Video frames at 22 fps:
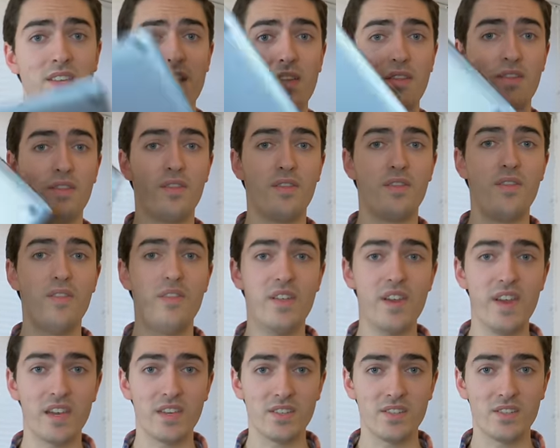that
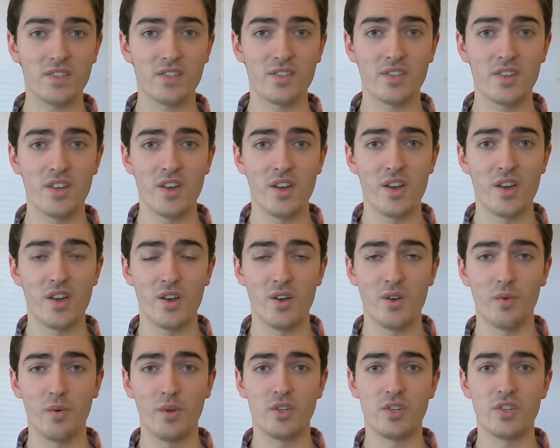this,
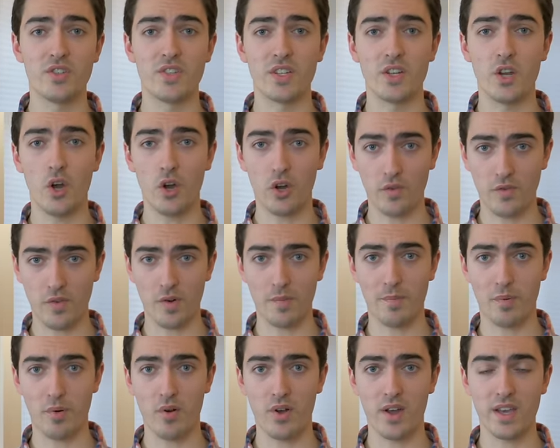which is an
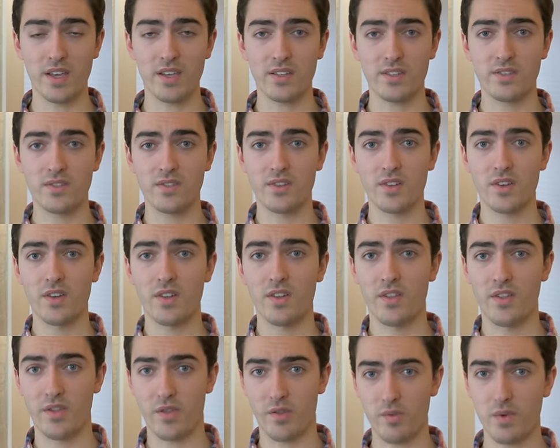overpriced
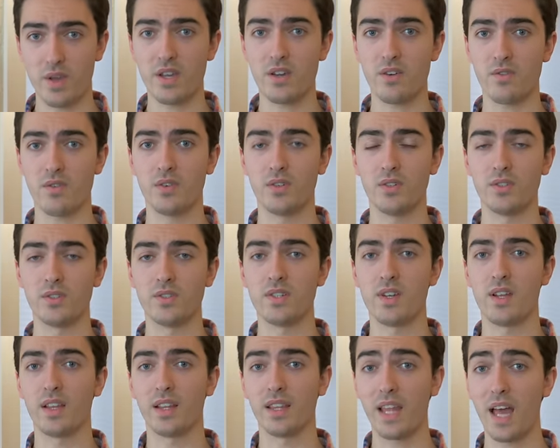
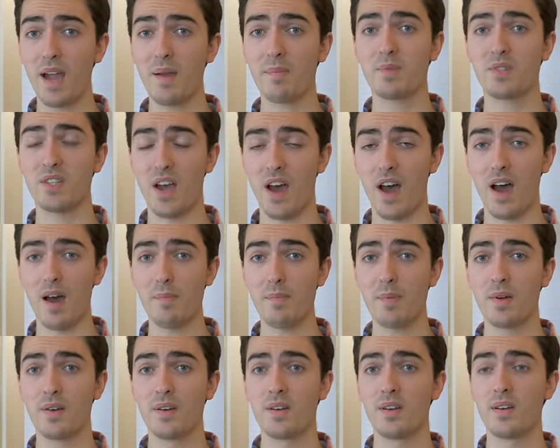three-year-old
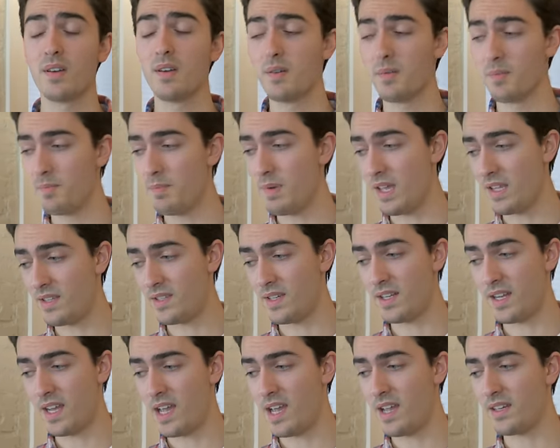laptop, beats
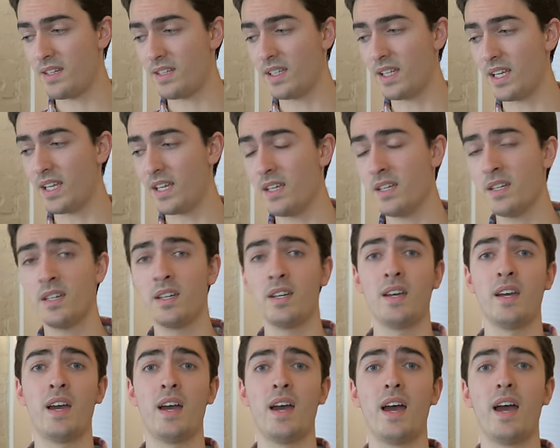it handily.
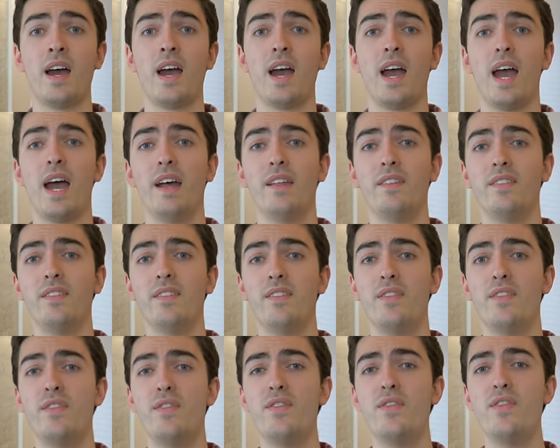
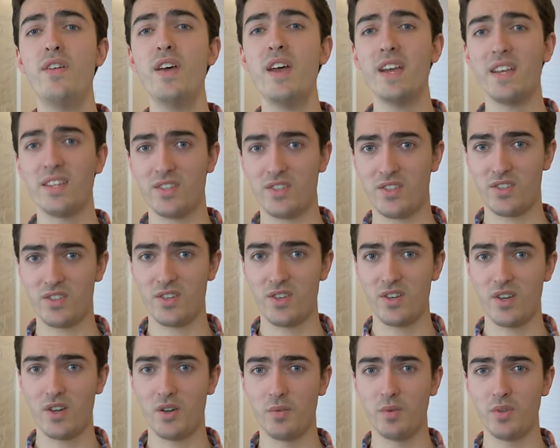And this,
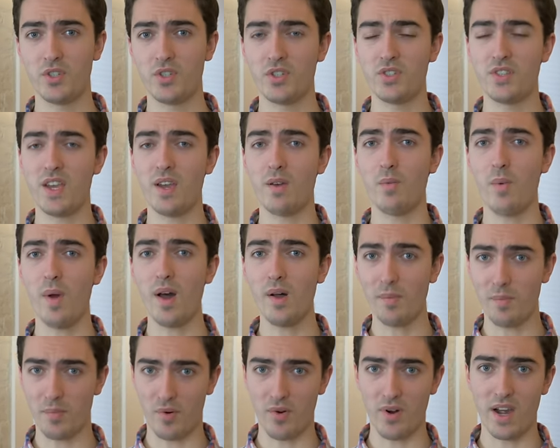which is a
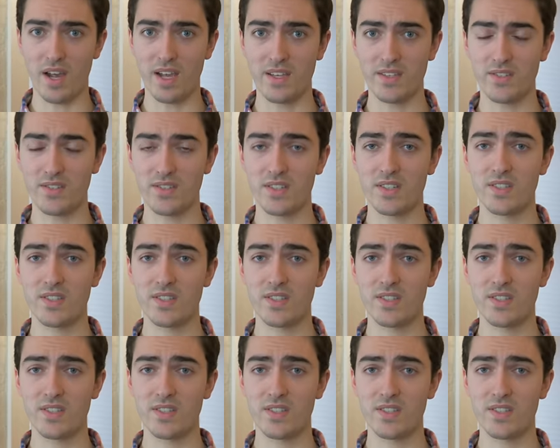well-priced